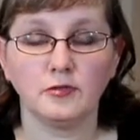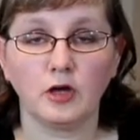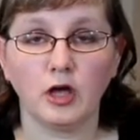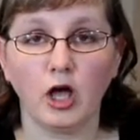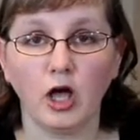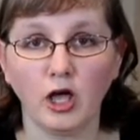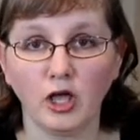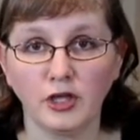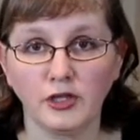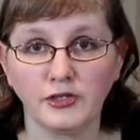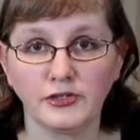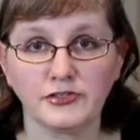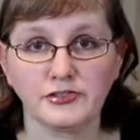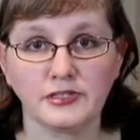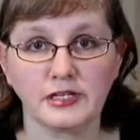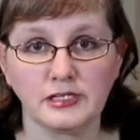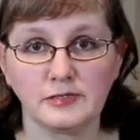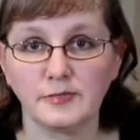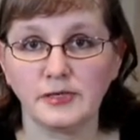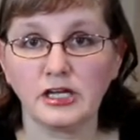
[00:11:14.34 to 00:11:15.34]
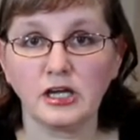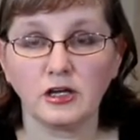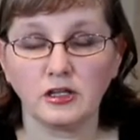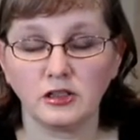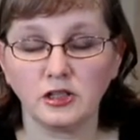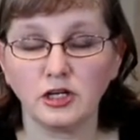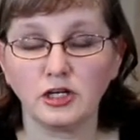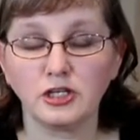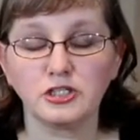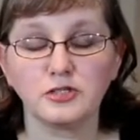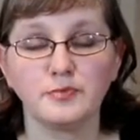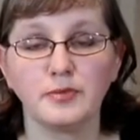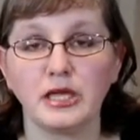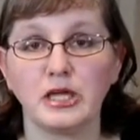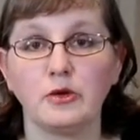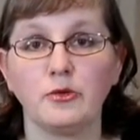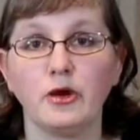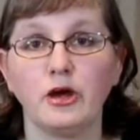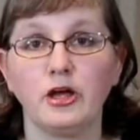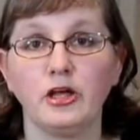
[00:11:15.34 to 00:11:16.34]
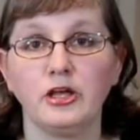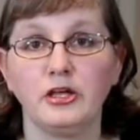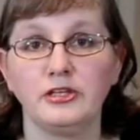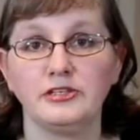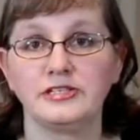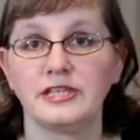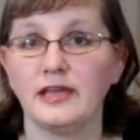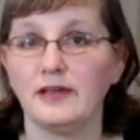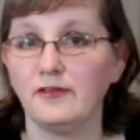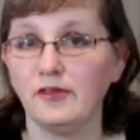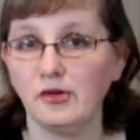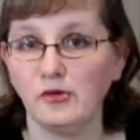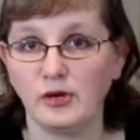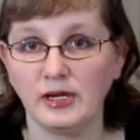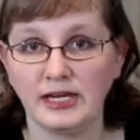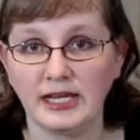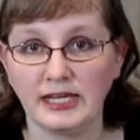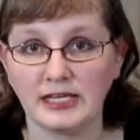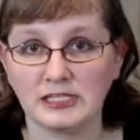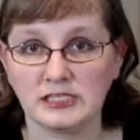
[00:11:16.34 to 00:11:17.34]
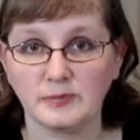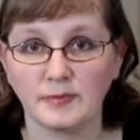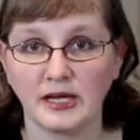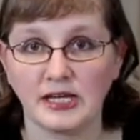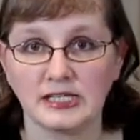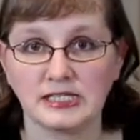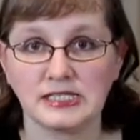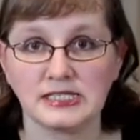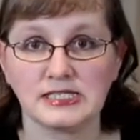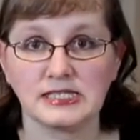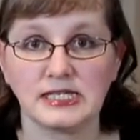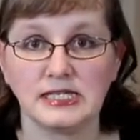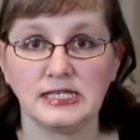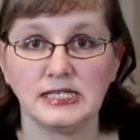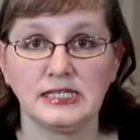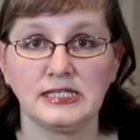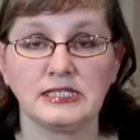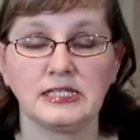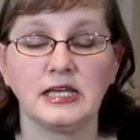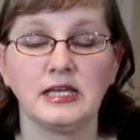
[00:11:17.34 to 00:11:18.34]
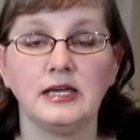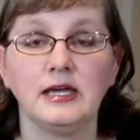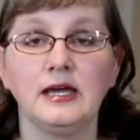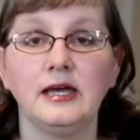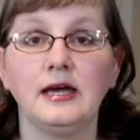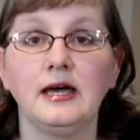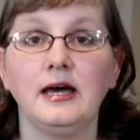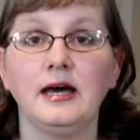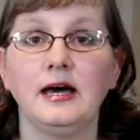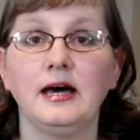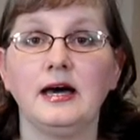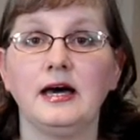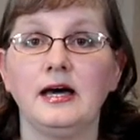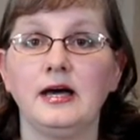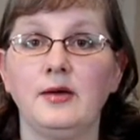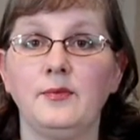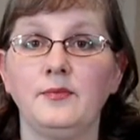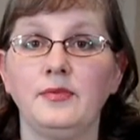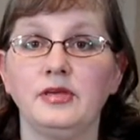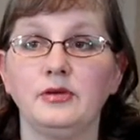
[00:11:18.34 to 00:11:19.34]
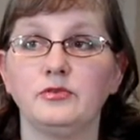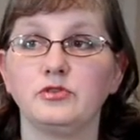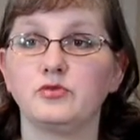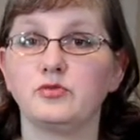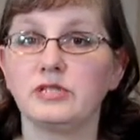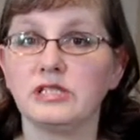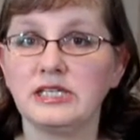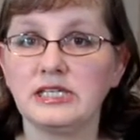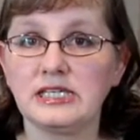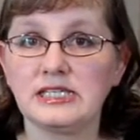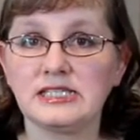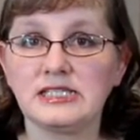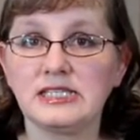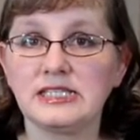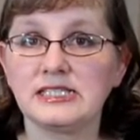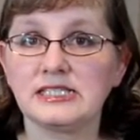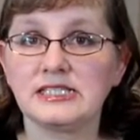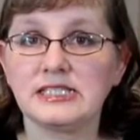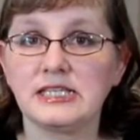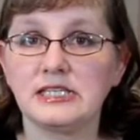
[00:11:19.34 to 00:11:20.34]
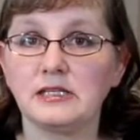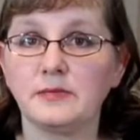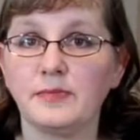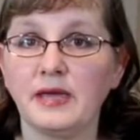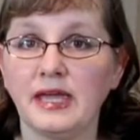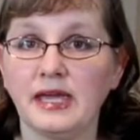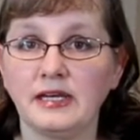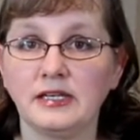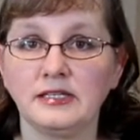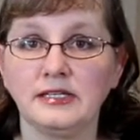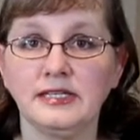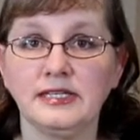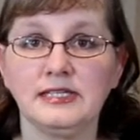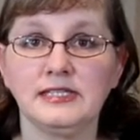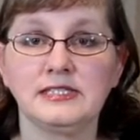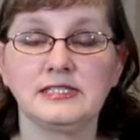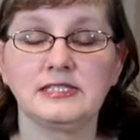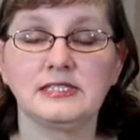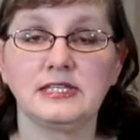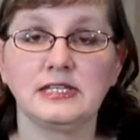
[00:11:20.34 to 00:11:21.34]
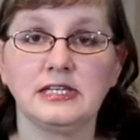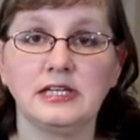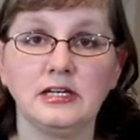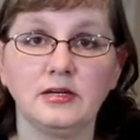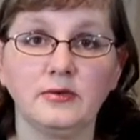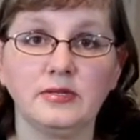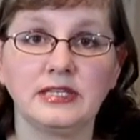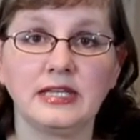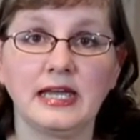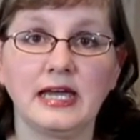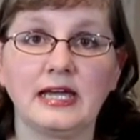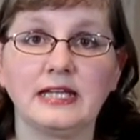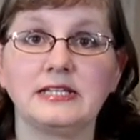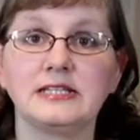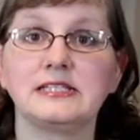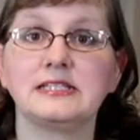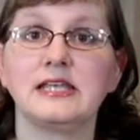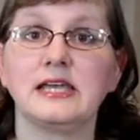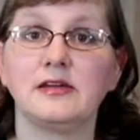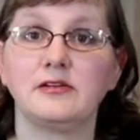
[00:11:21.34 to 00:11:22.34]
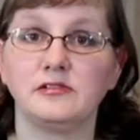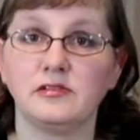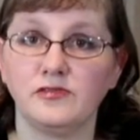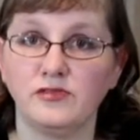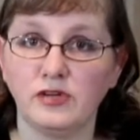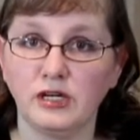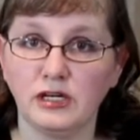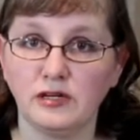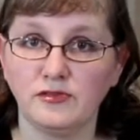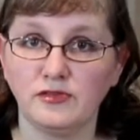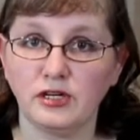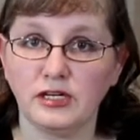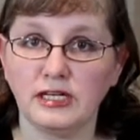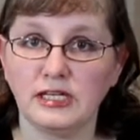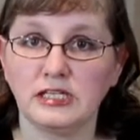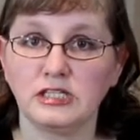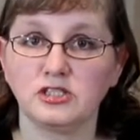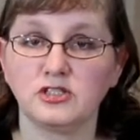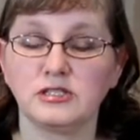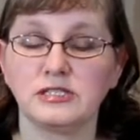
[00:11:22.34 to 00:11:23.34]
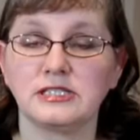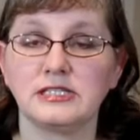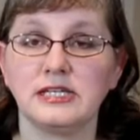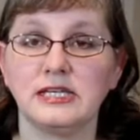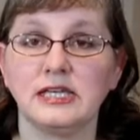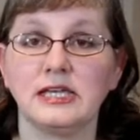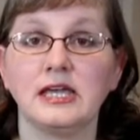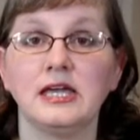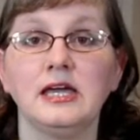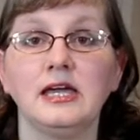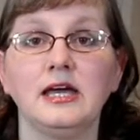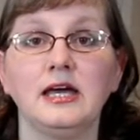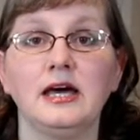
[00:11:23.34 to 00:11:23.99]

halls, nice big large banquet halls. Everyone had a spot to sit. It was really easy to see the panelists and hear what they had to say. It was very, very interesting